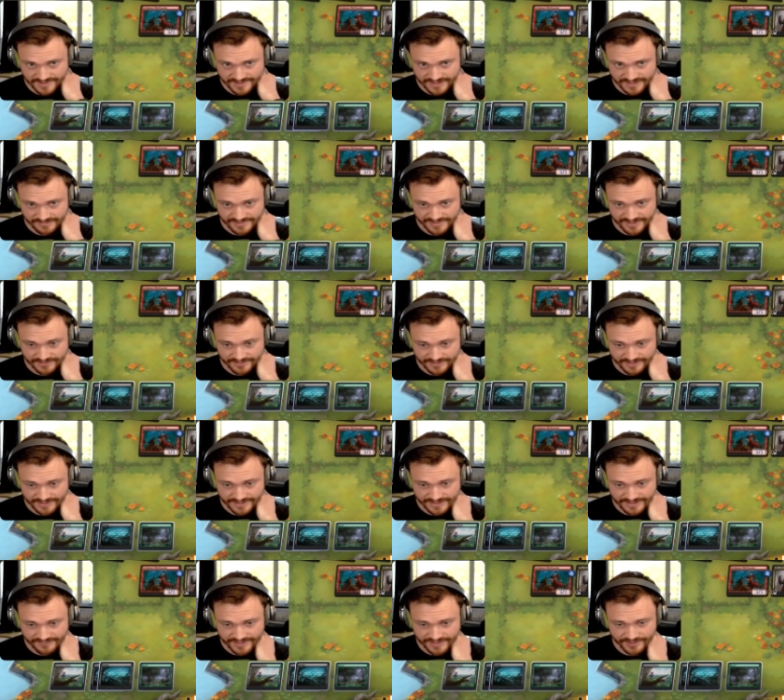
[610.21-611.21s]
I mean, they're not going to
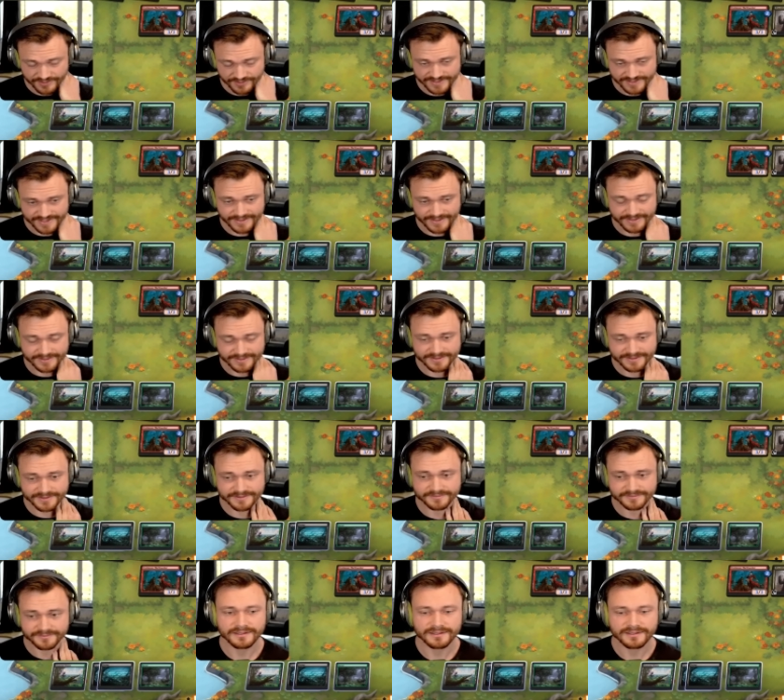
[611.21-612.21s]
have any good attacks.
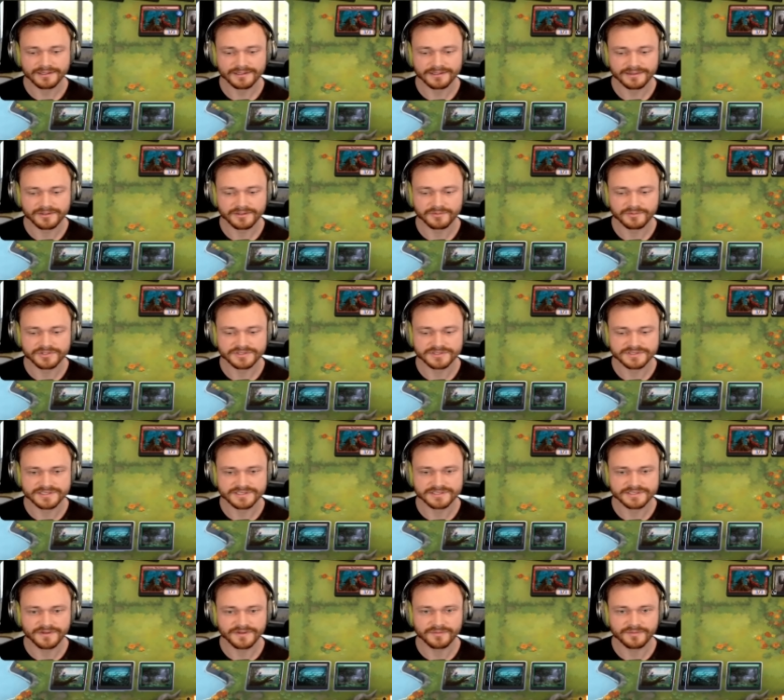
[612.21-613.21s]
I think we just need to
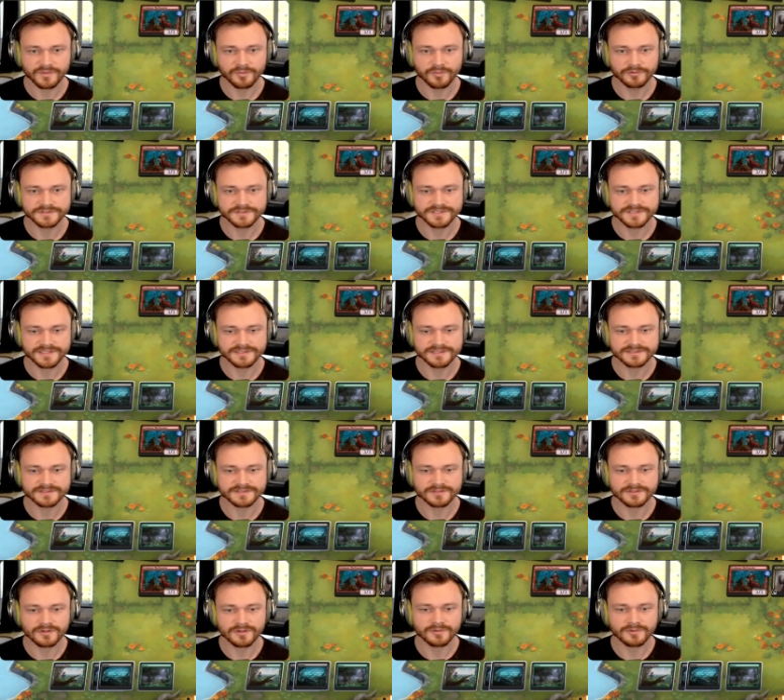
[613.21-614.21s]
develop the board state and
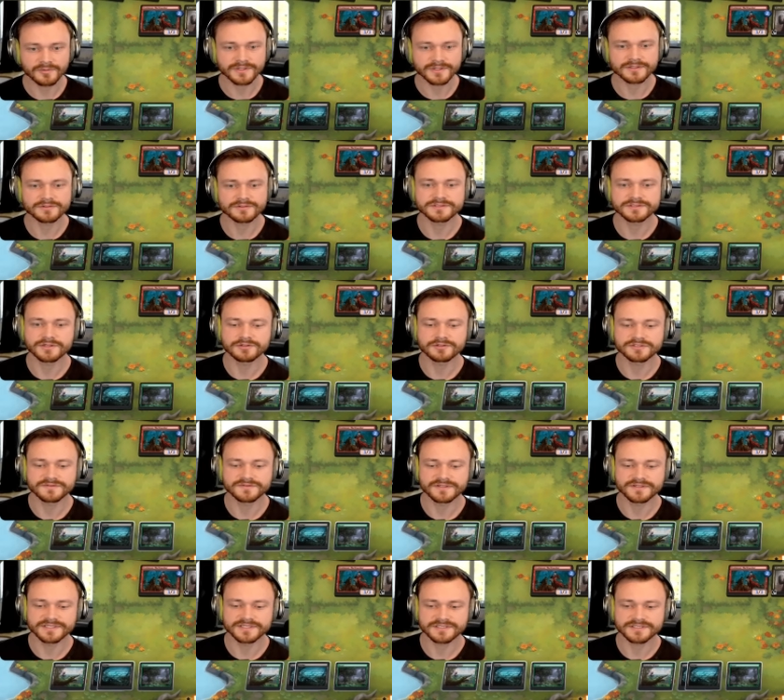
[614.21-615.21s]
stall, but we're going to lose the Archfiend
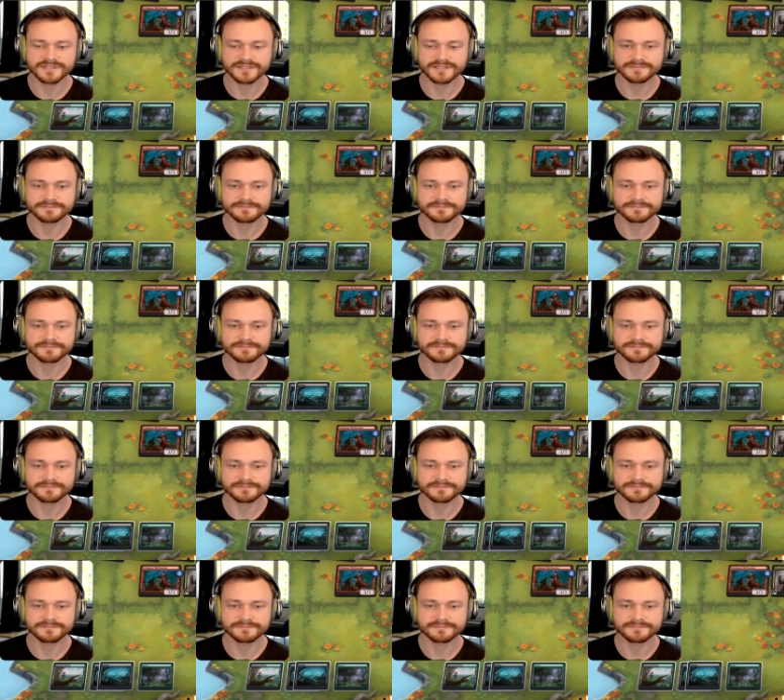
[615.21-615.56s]
eventually?